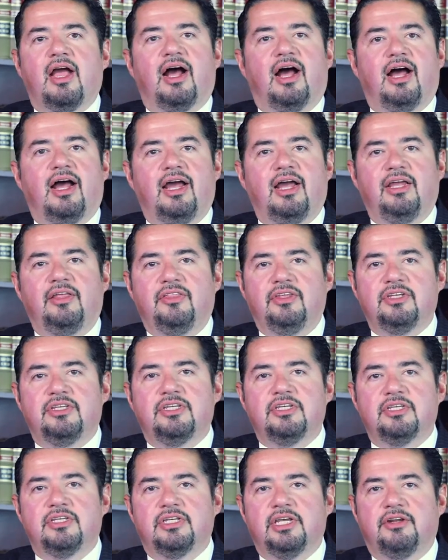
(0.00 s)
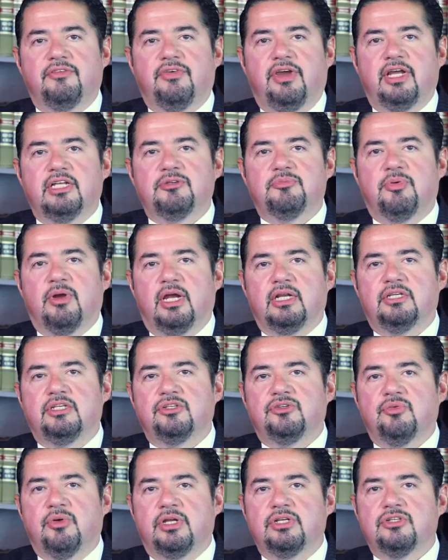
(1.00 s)
Hi, this is Advanced
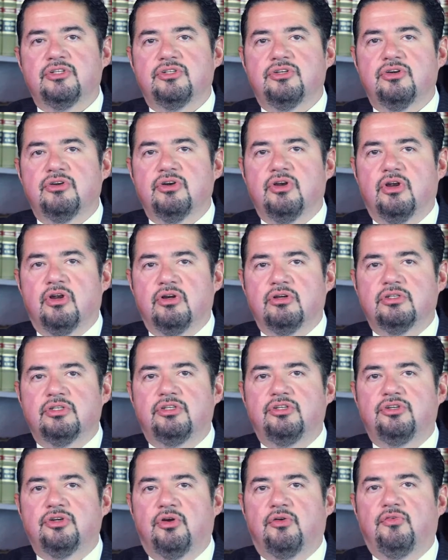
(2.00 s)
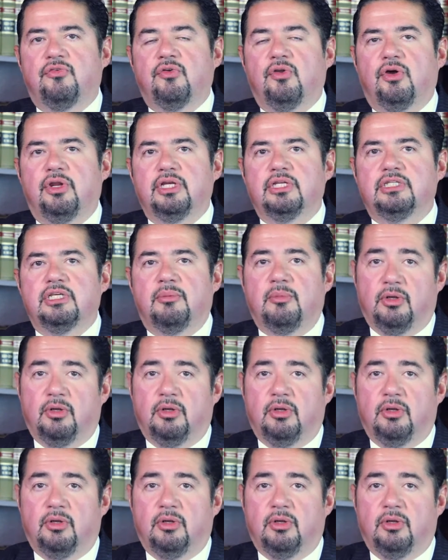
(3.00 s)
Practice Registered Nurse Joe Flores.